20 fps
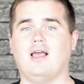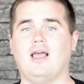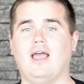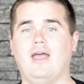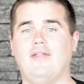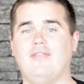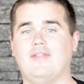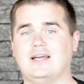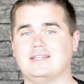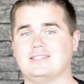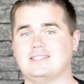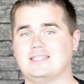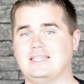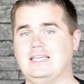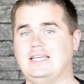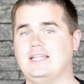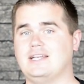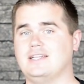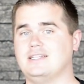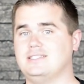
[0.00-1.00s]
and that's
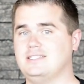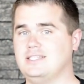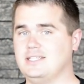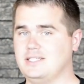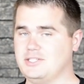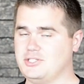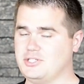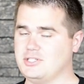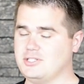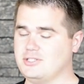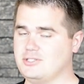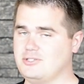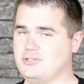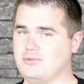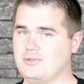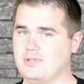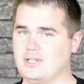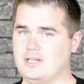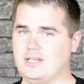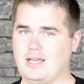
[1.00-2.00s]
in addition
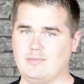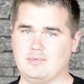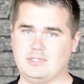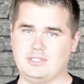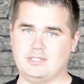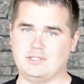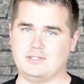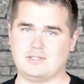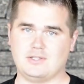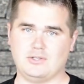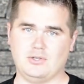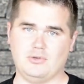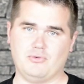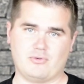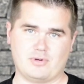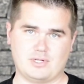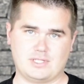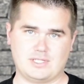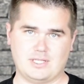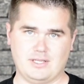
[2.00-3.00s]
to the damages that you
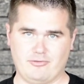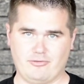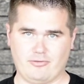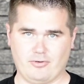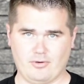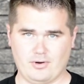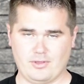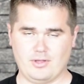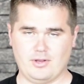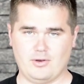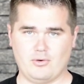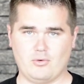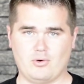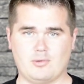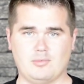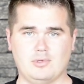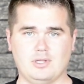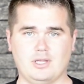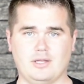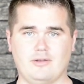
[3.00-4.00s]
receive for the
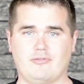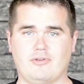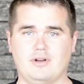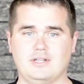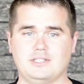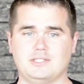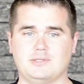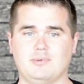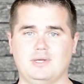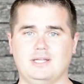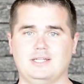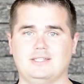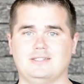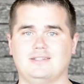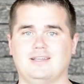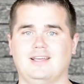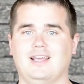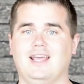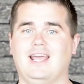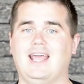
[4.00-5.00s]
normal
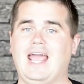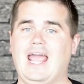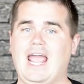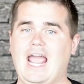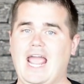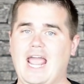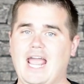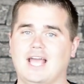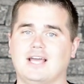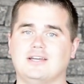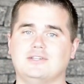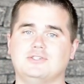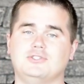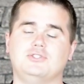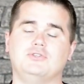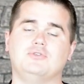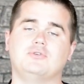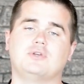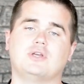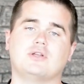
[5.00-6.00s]
infringement, and
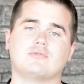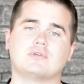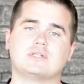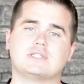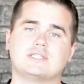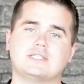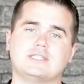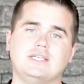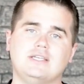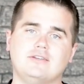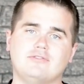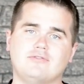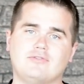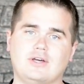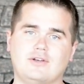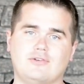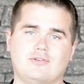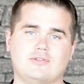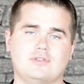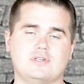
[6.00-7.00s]
you can receive
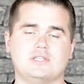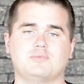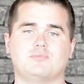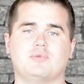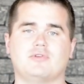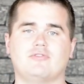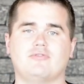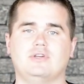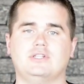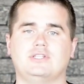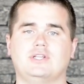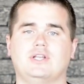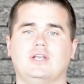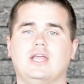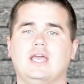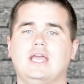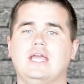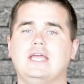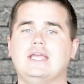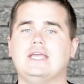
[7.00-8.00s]
under this provision
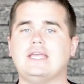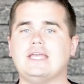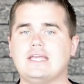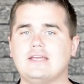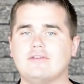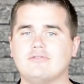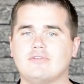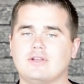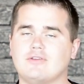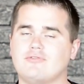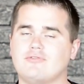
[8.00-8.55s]
even